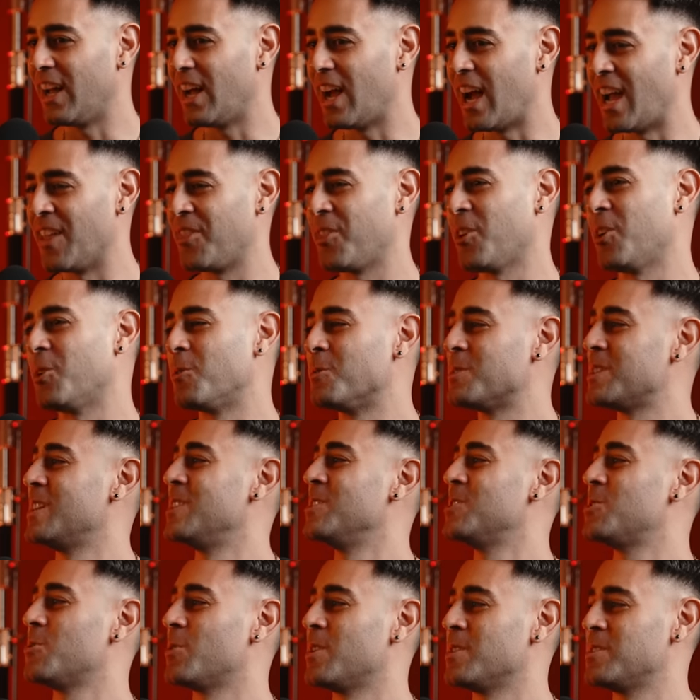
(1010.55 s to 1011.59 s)
I thought it was
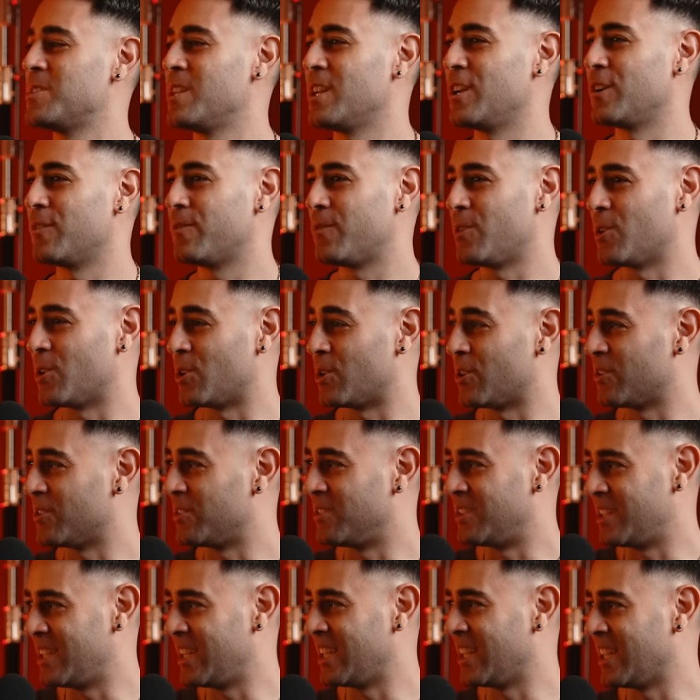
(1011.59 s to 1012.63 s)
interesting for
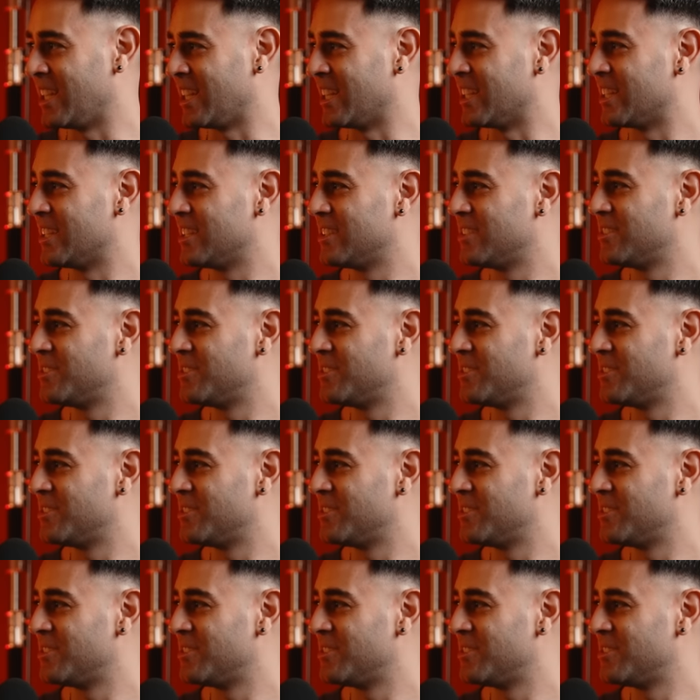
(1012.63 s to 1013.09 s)
Ying